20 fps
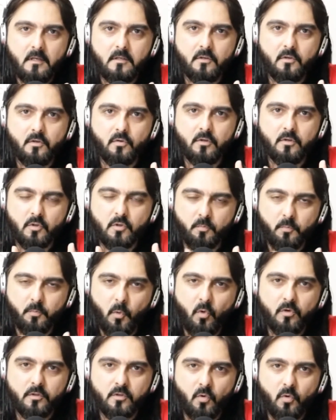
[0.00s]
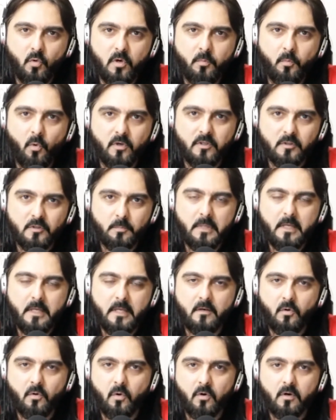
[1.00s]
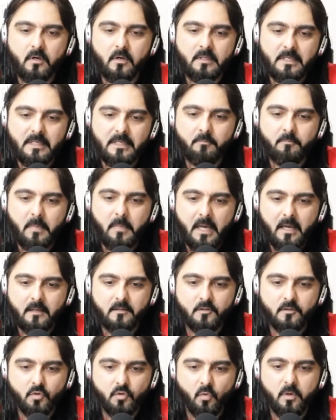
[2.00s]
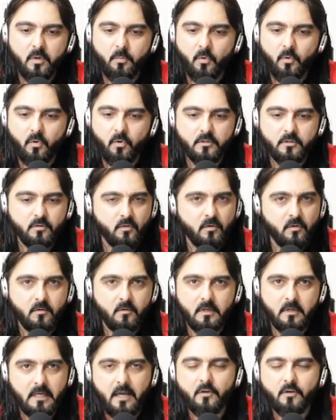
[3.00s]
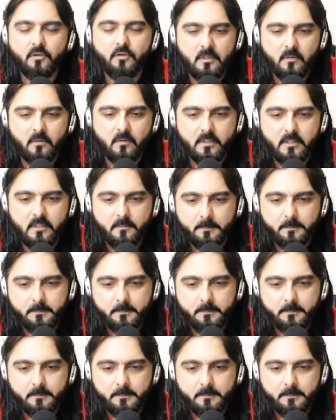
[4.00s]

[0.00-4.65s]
Do the story points split or leave back the story points? How do you deal with it?